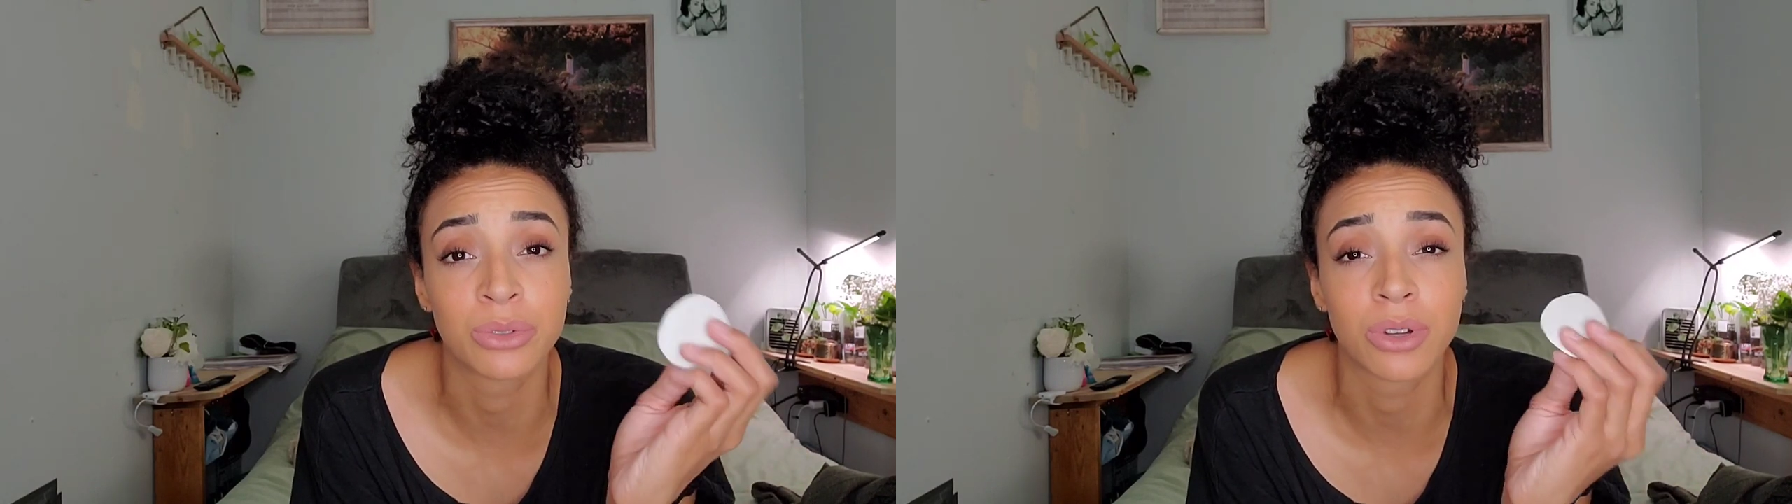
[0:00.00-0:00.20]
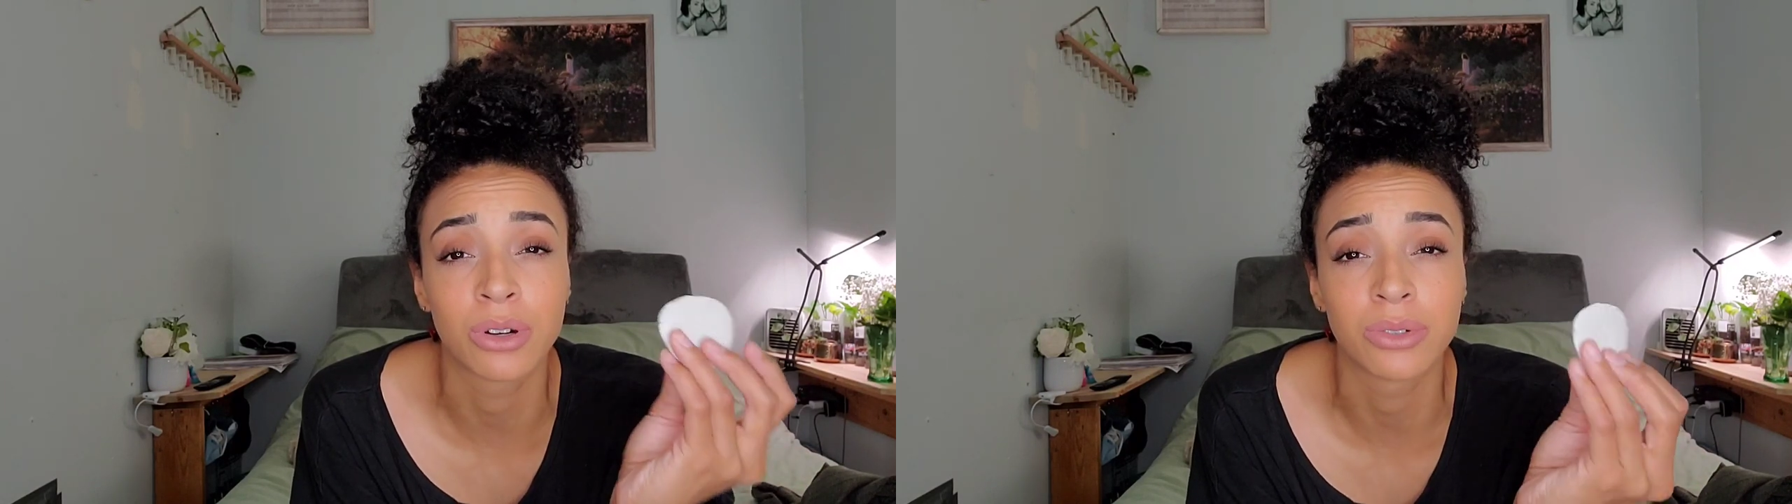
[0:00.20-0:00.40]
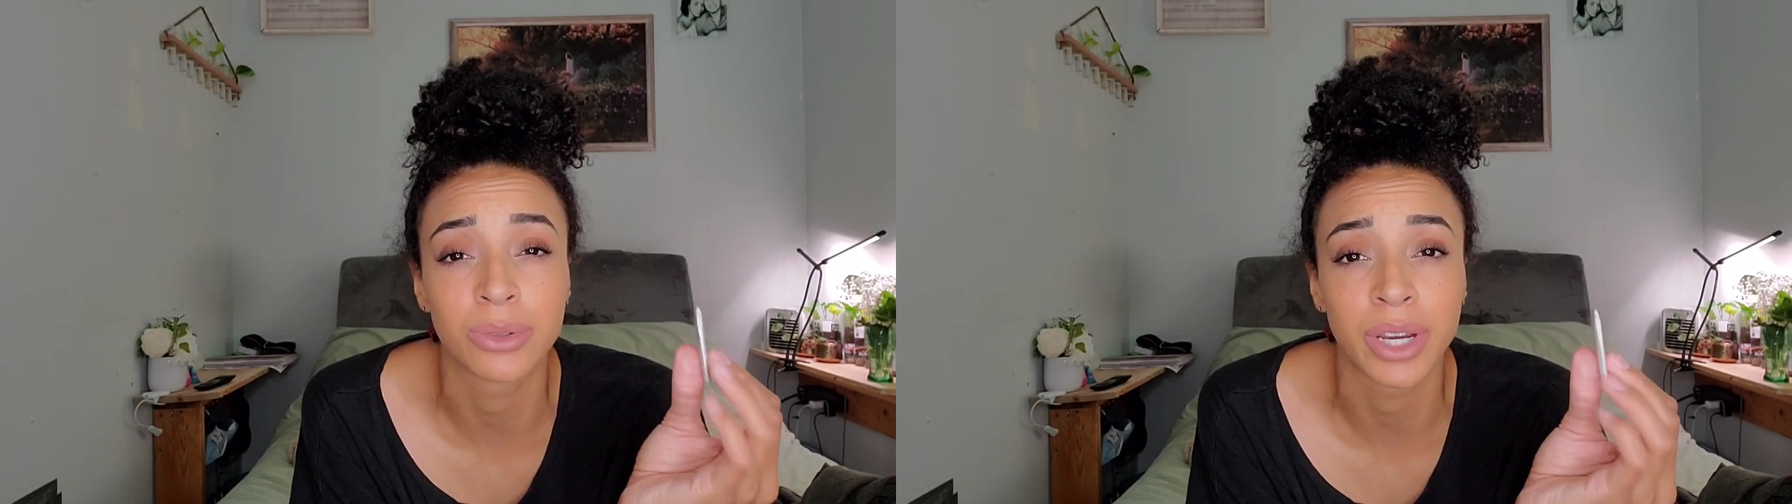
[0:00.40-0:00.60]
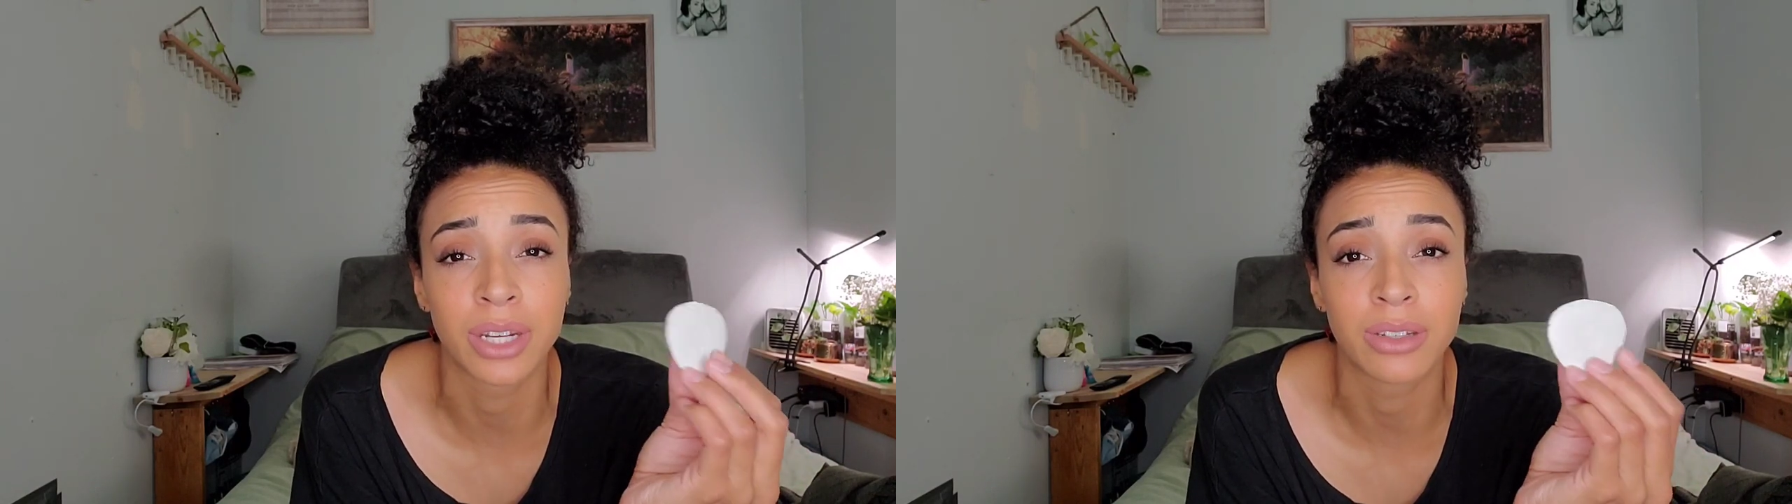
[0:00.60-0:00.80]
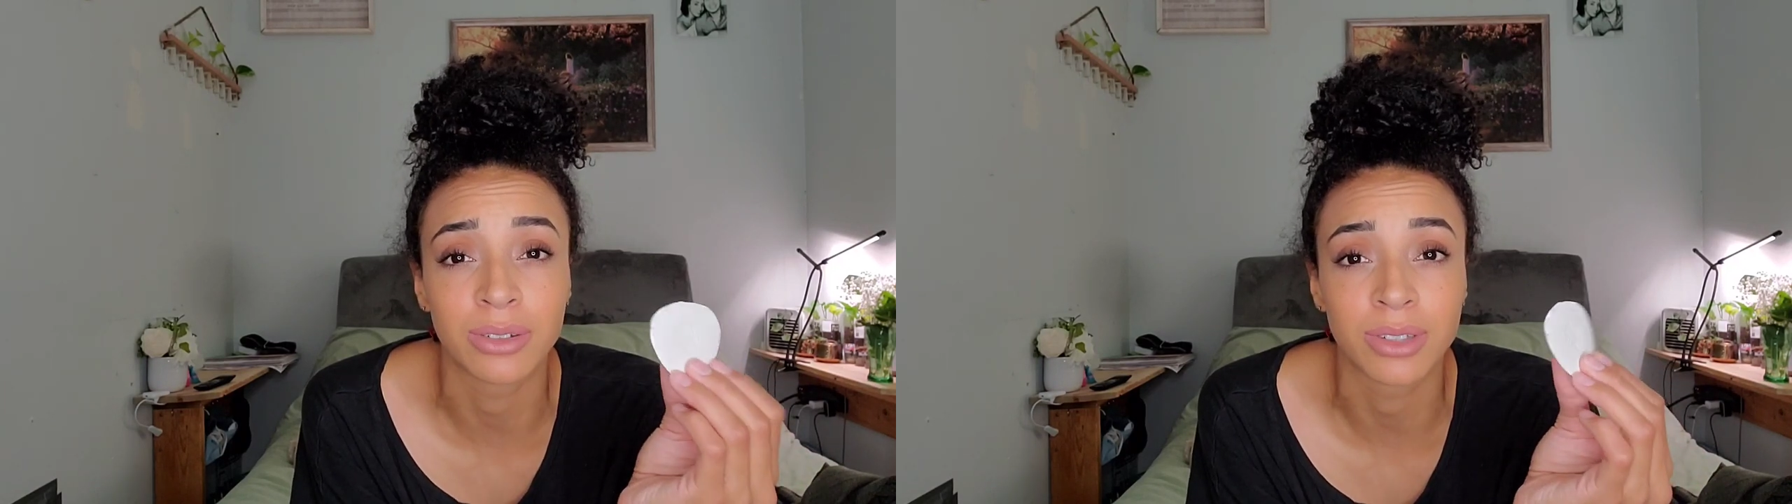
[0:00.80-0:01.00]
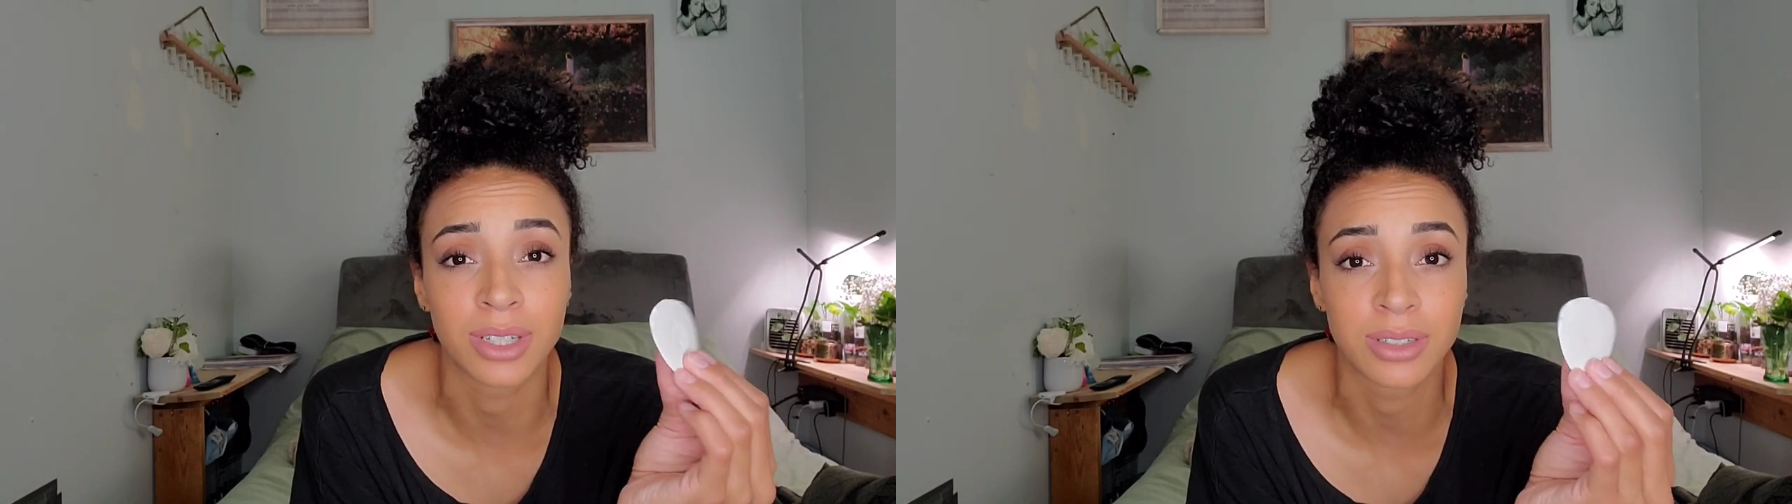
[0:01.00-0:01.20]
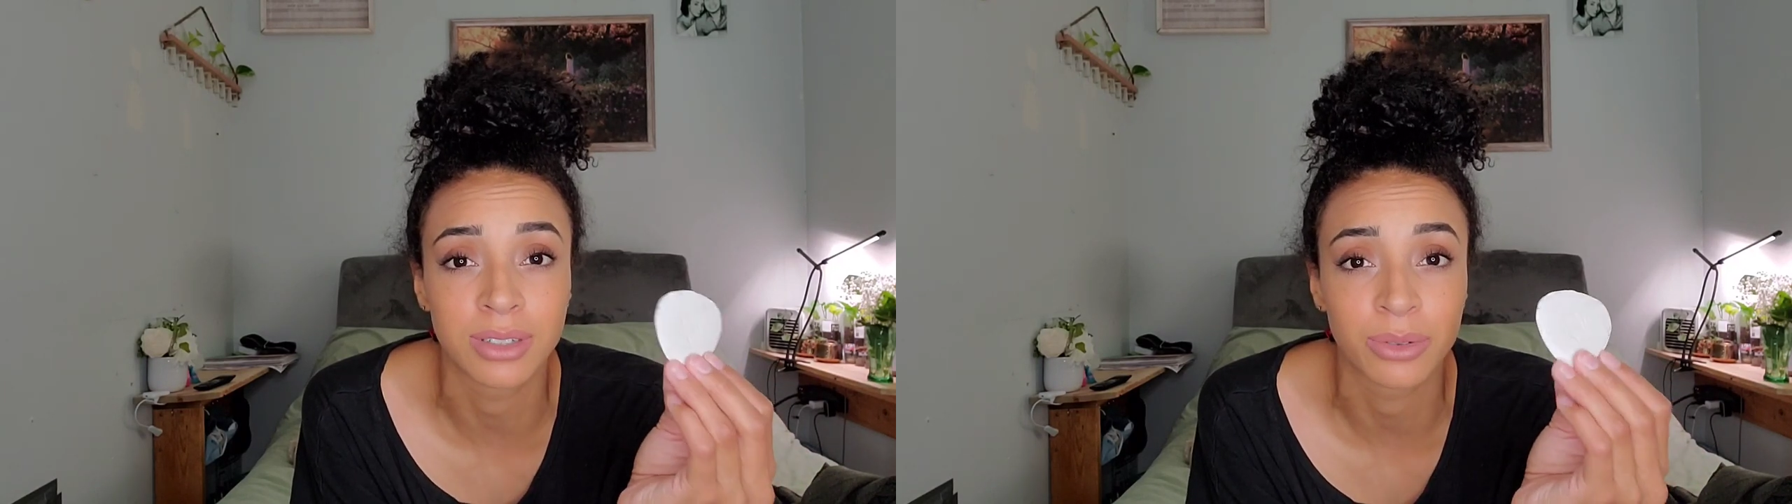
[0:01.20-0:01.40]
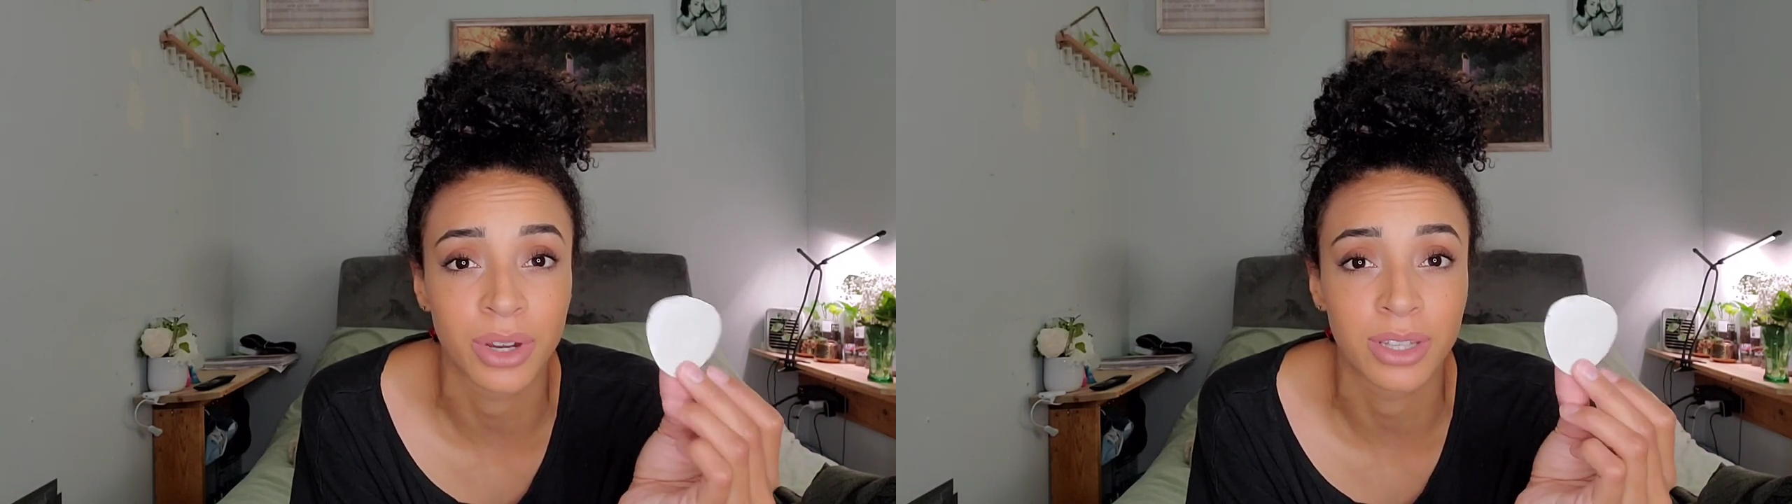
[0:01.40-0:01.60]
know of a way to do this in
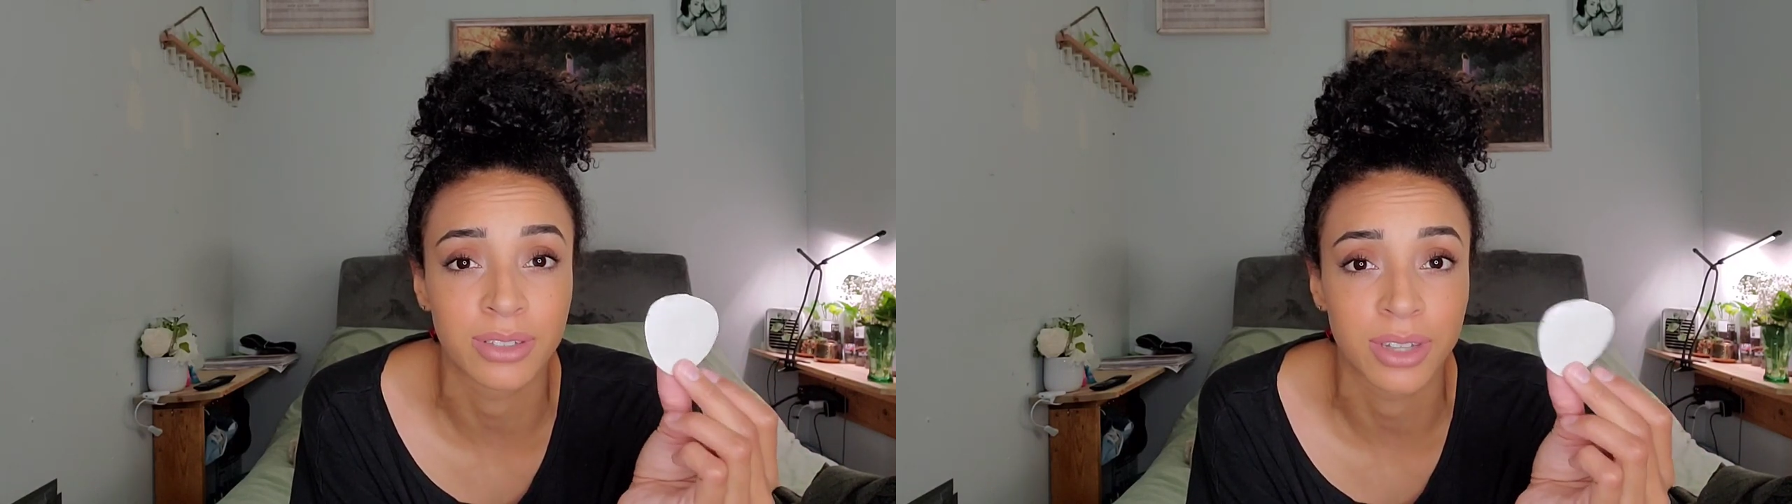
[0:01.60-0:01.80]
a way that's